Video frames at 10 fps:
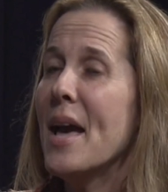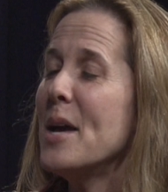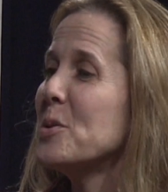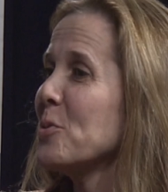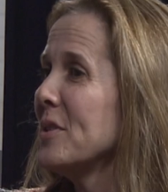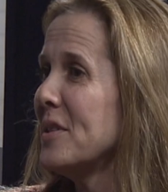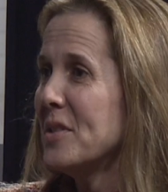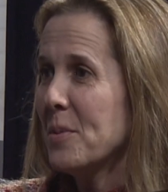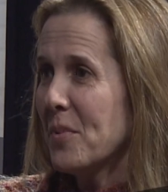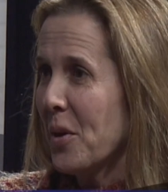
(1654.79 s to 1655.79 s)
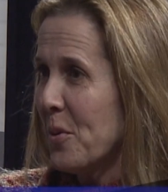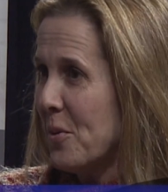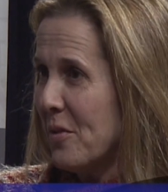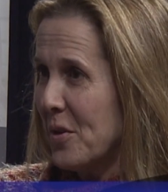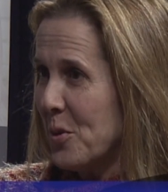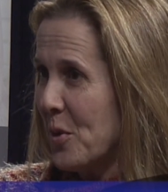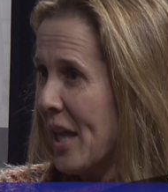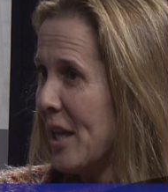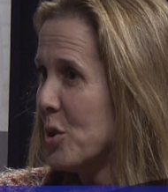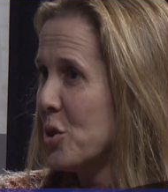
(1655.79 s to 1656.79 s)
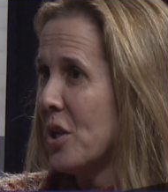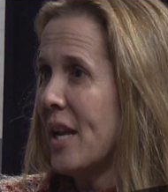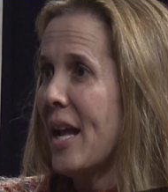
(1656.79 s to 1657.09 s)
enter in the zip code of a location,